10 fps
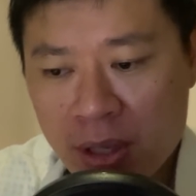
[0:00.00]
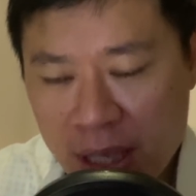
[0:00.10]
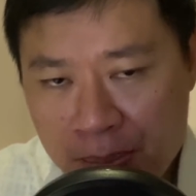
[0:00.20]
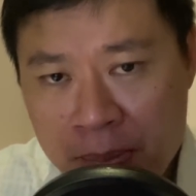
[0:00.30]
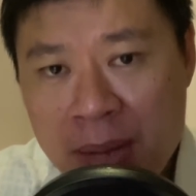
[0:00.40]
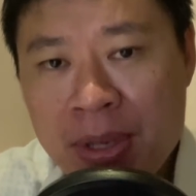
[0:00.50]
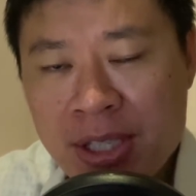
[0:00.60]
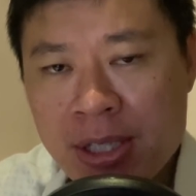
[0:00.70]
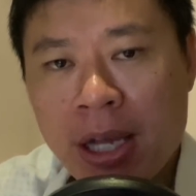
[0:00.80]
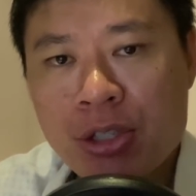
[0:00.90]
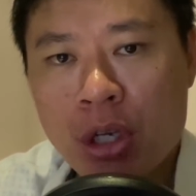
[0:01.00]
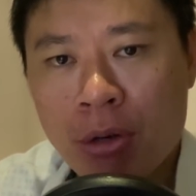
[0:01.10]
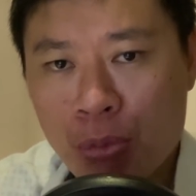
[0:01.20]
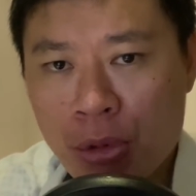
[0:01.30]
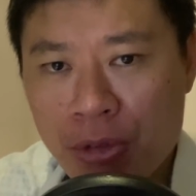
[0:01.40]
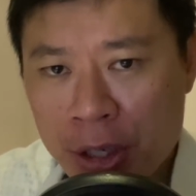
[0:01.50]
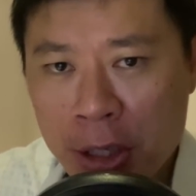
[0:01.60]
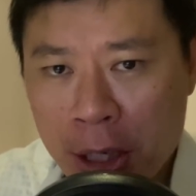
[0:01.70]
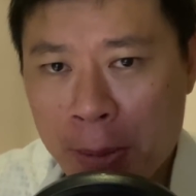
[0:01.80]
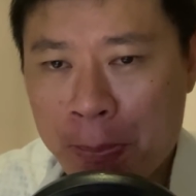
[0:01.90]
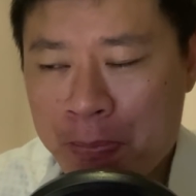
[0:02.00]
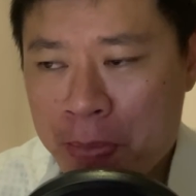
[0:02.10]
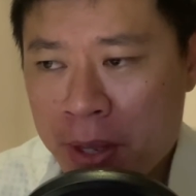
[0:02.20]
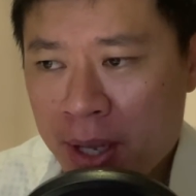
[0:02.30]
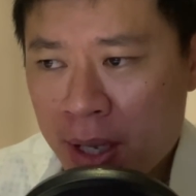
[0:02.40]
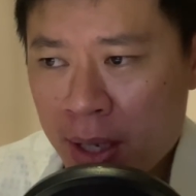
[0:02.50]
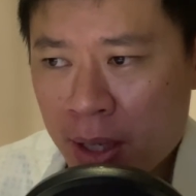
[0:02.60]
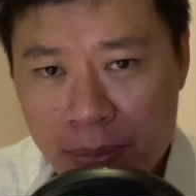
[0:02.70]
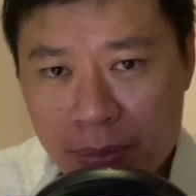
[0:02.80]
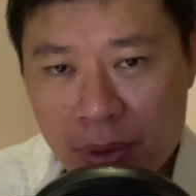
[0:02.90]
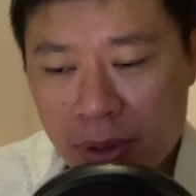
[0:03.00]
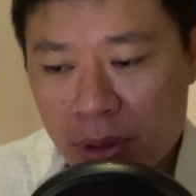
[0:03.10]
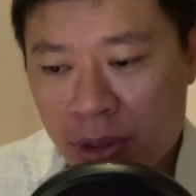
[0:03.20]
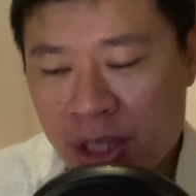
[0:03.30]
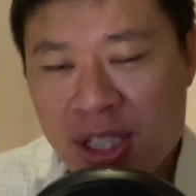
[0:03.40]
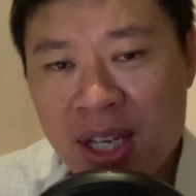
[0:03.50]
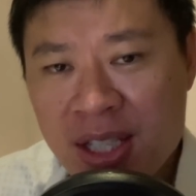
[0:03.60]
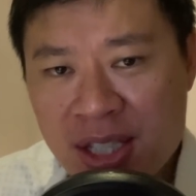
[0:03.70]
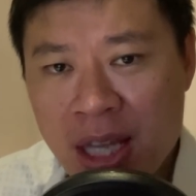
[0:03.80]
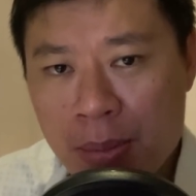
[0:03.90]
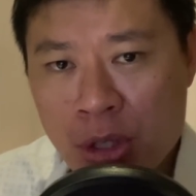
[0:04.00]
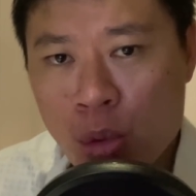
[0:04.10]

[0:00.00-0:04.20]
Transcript: It maybe starts off with income. The second step is